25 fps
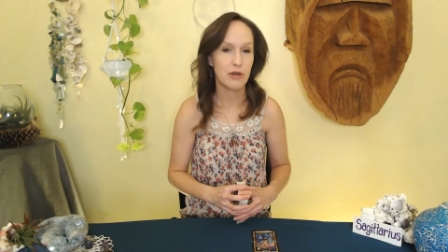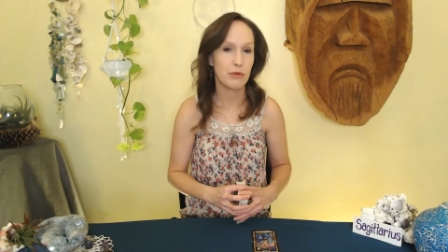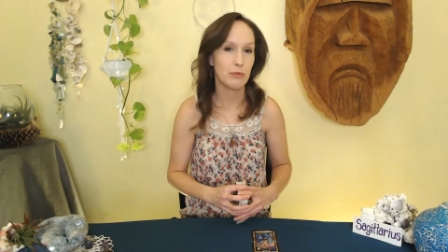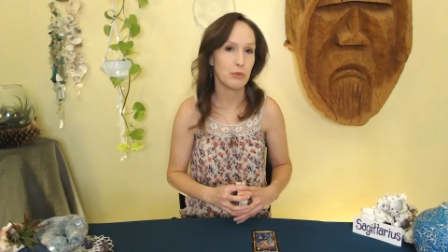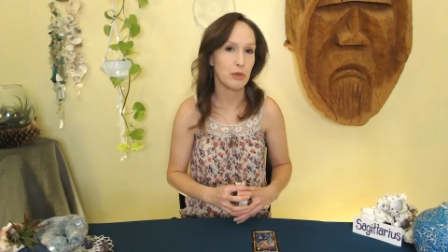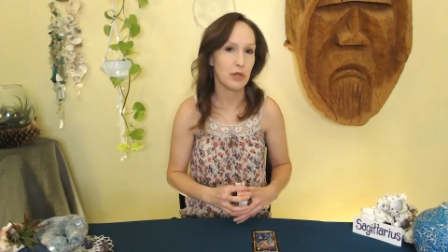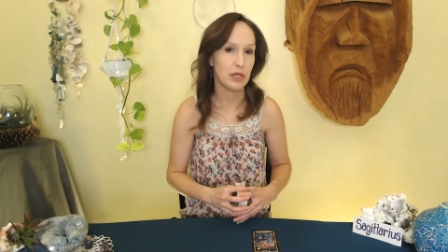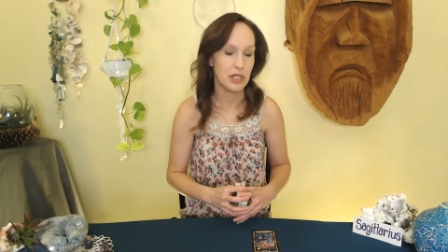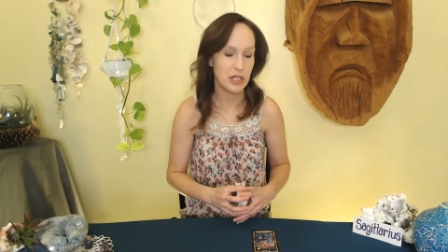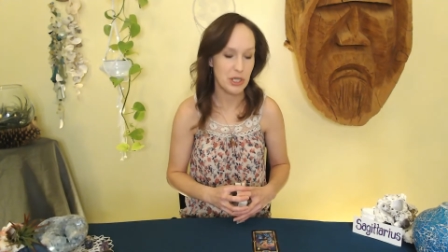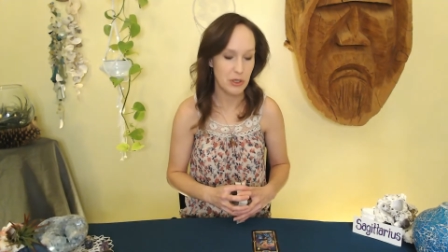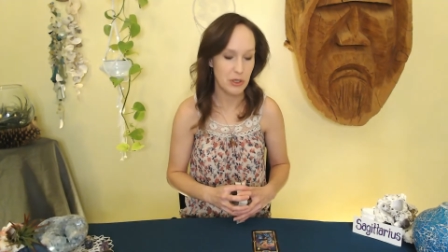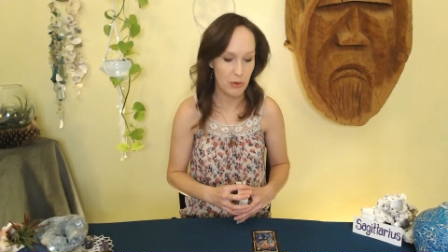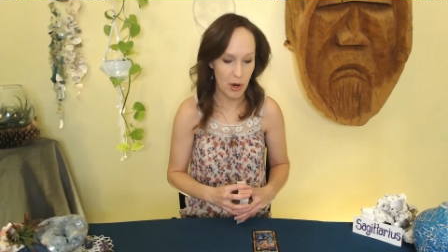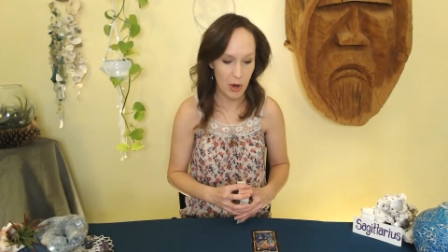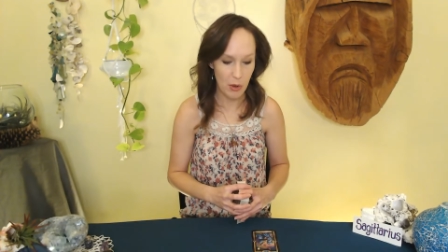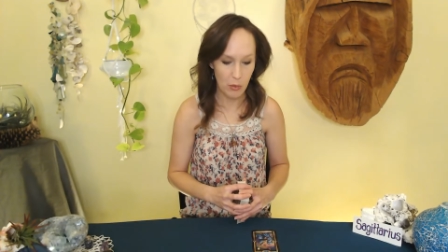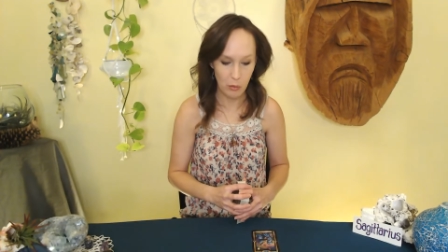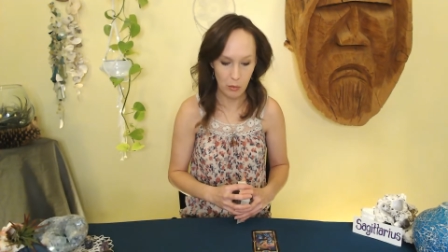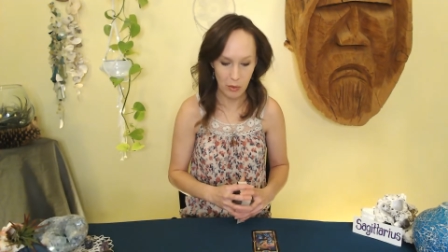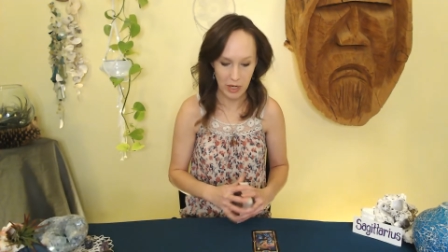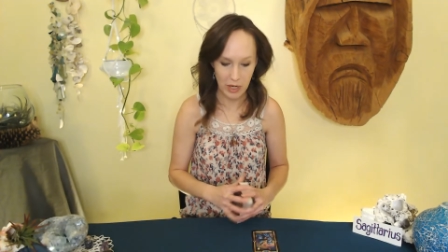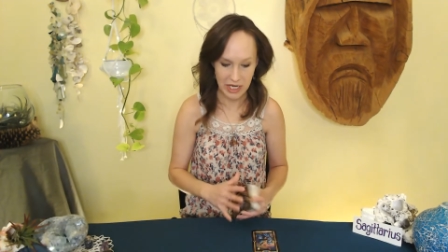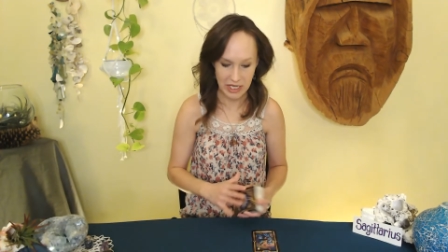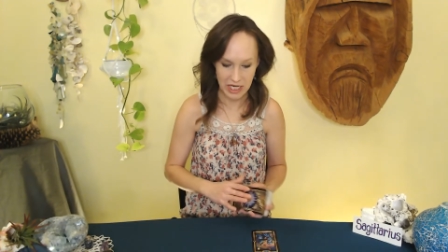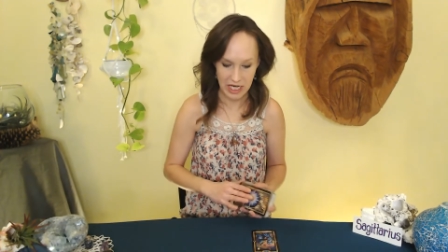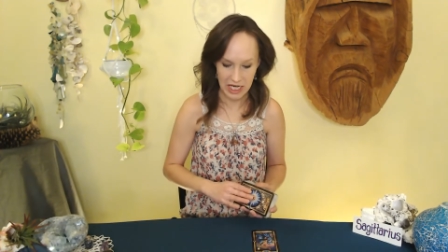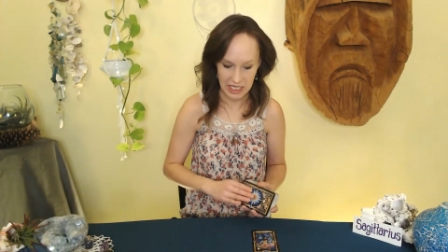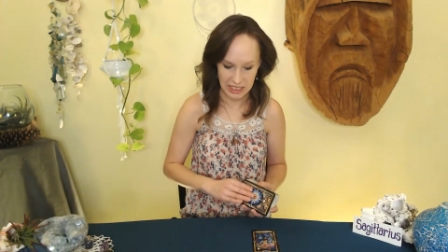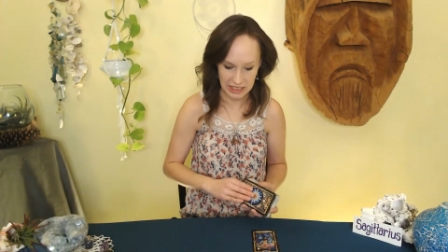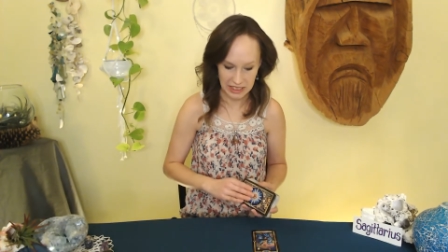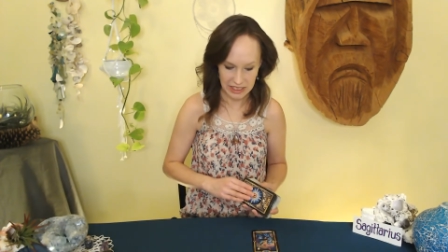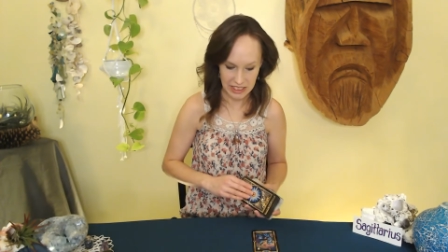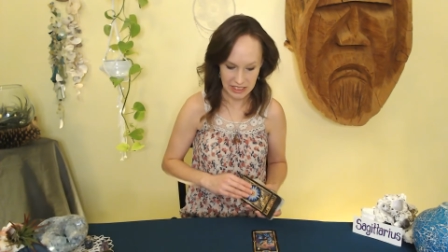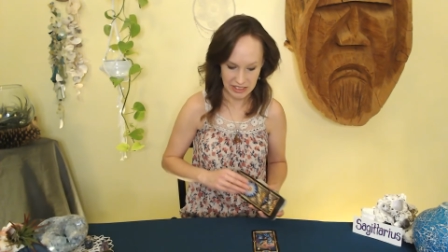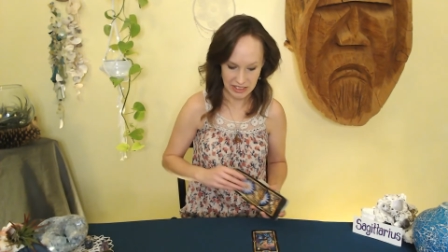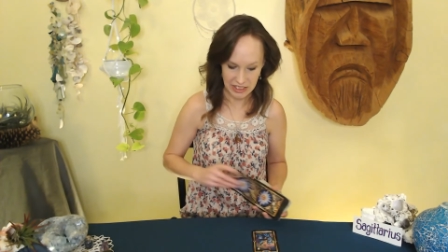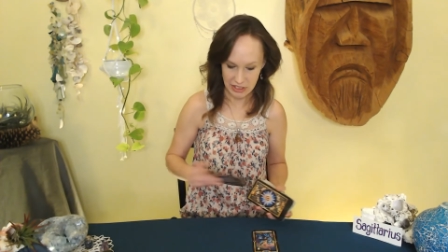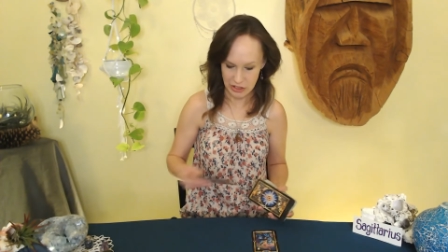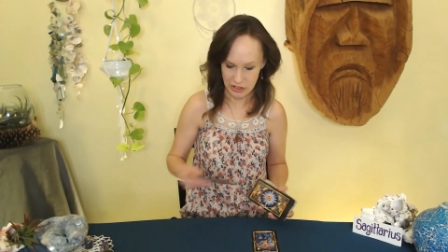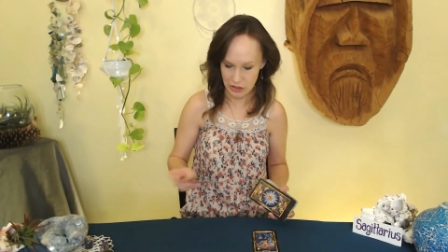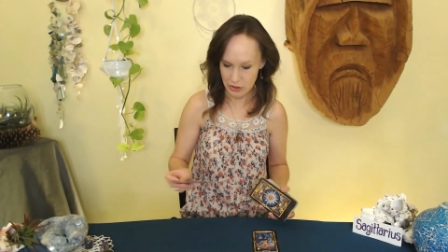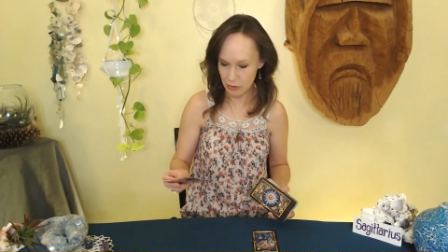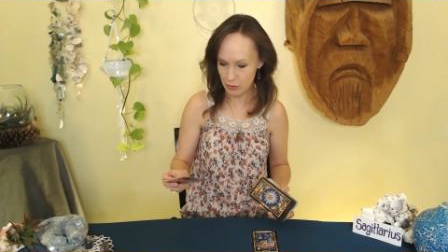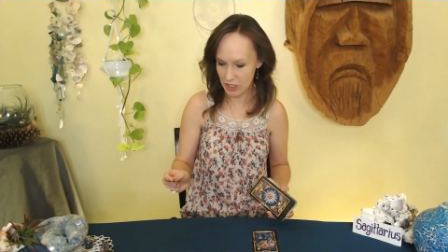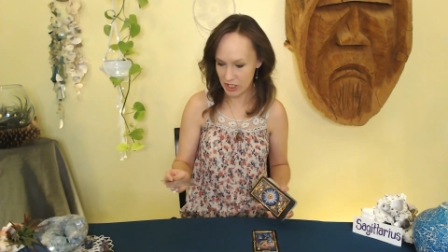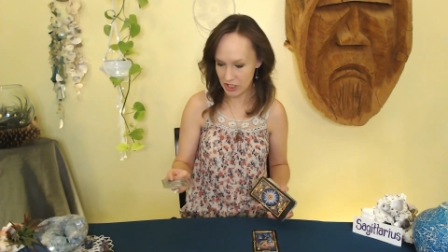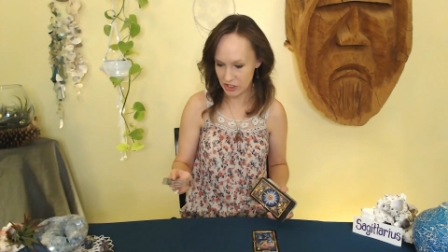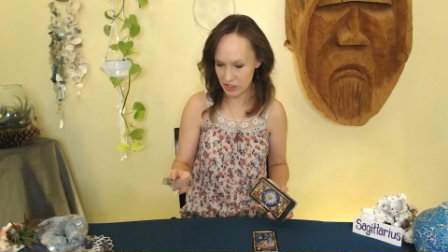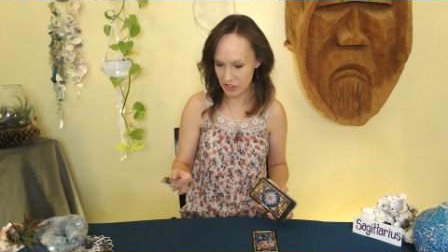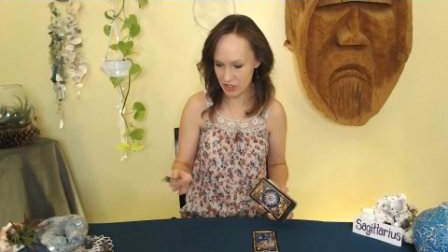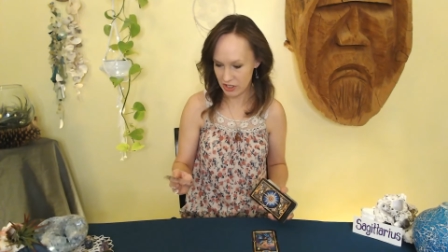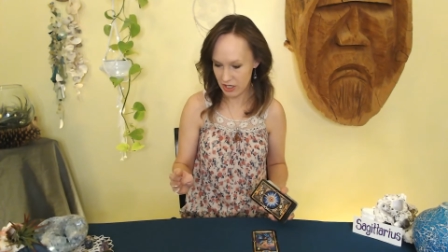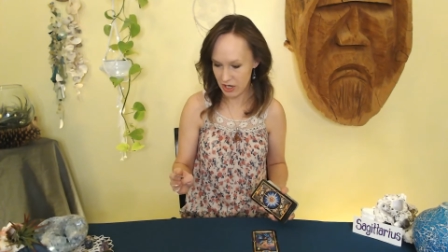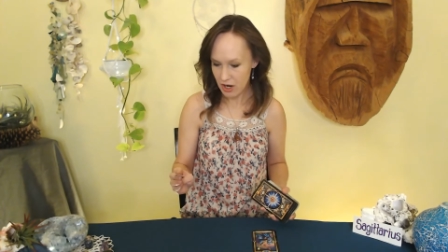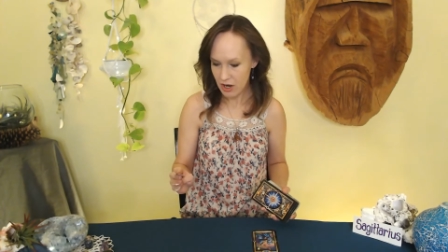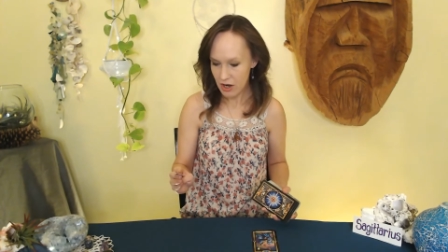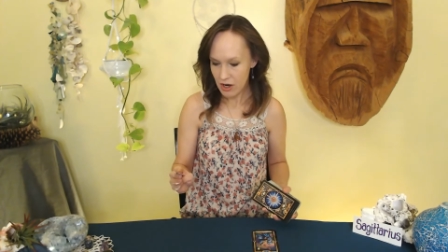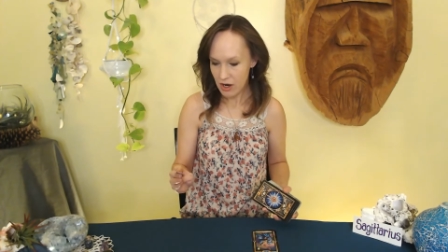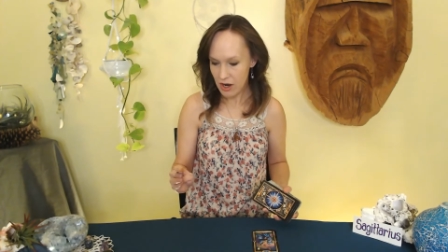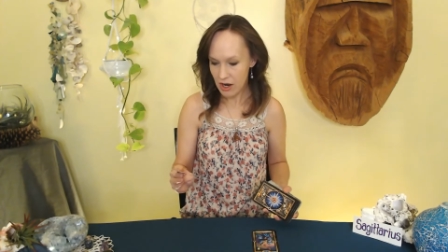to bring you a win in this situation.